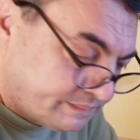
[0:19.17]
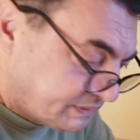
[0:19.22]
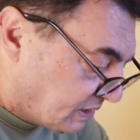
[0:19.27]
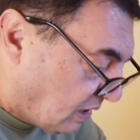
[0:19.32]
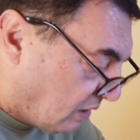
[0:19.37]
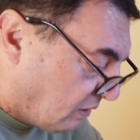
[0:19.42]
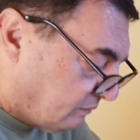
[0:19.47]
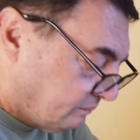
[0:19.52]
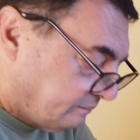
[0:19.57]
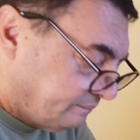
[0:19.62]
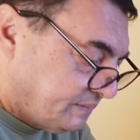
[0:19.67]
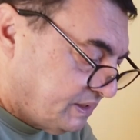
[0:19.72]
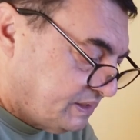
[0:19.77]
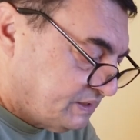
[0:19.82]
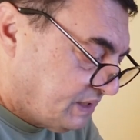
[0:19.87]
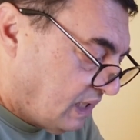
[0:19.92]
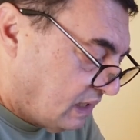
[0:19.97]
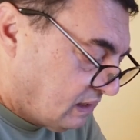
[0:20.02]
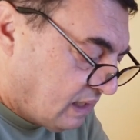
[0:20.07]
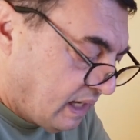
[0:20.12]
so
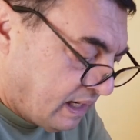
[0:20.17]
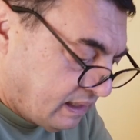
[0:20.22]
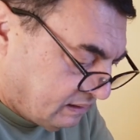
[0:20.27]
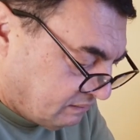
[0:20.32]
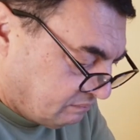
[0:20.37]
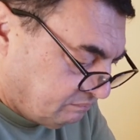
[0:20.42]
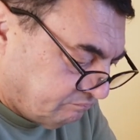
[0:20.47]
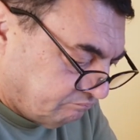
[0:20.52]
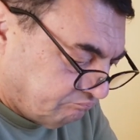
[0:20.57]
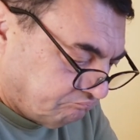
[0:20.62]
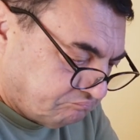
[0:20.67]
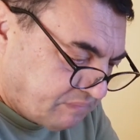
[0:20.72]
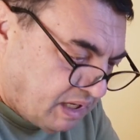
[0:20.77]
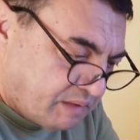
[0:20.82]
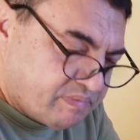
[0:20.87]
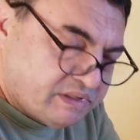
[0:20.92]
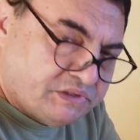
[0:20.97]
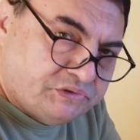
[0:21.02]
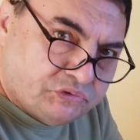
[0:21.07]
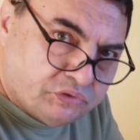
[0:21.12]
these are like
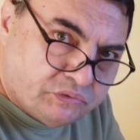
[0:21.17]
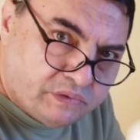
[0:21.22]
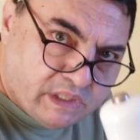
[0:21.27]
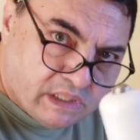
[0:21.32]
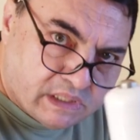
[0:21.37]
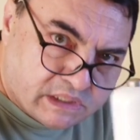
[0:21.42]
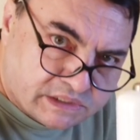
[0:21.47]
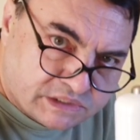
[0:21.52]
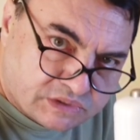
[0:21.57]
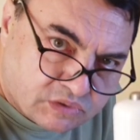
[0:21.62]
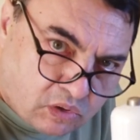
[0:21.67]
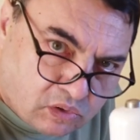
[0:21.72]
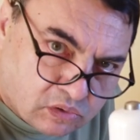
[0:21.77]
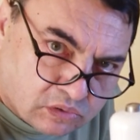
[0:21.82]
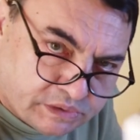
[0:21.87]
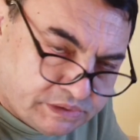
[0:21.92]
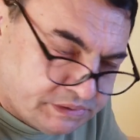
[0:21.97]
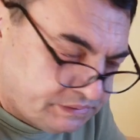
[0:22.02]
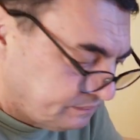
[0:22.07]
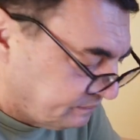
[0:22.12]
maybe two years
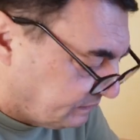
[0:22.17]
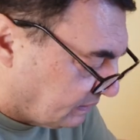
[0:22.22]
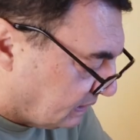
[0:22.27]
old.